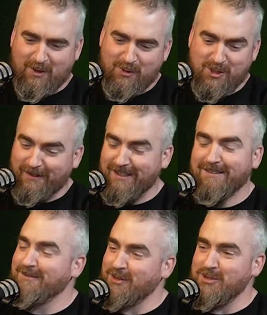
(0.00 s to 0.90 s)
your journey,
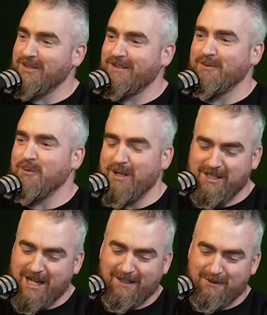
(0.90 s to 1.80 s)
just
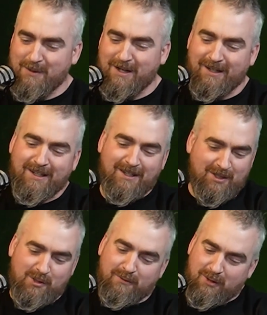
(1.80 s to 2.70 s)
exactly where
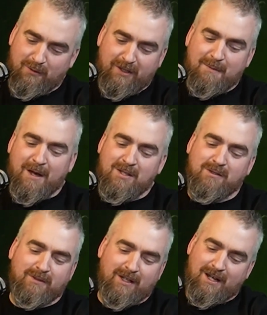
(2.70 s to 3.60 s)
you've came in,
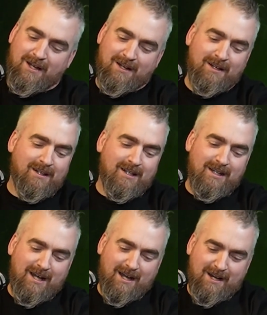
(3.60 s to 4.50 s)
you've done
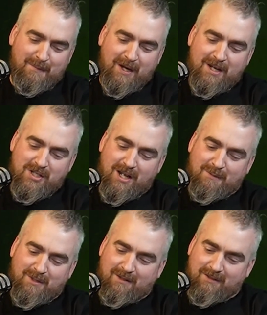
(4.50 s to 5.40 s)
an apprenticeship,
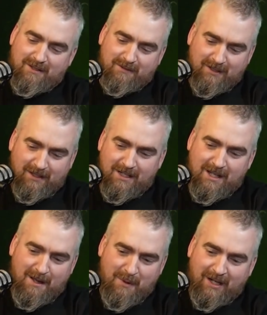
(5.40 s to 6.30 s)
you've turned
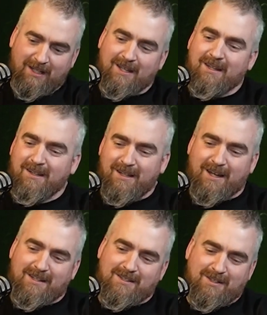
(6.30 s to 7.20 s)
into a bricky
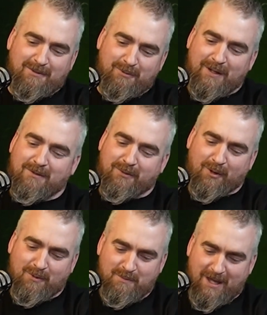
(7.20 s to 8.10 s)
and you've went
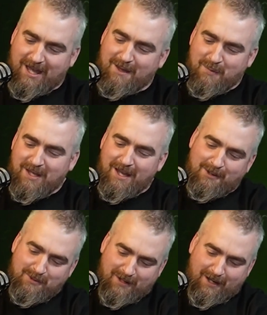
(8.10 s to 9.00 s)
from A to B.
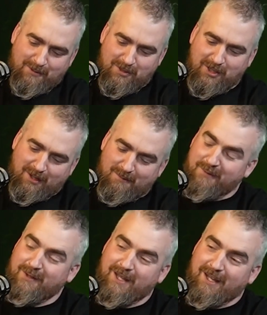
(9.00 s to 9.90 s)
How did you come
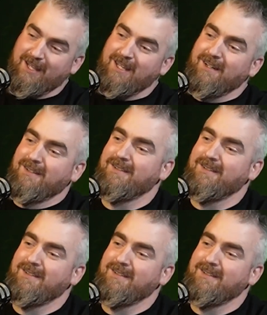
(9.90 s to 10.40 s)
from there to here?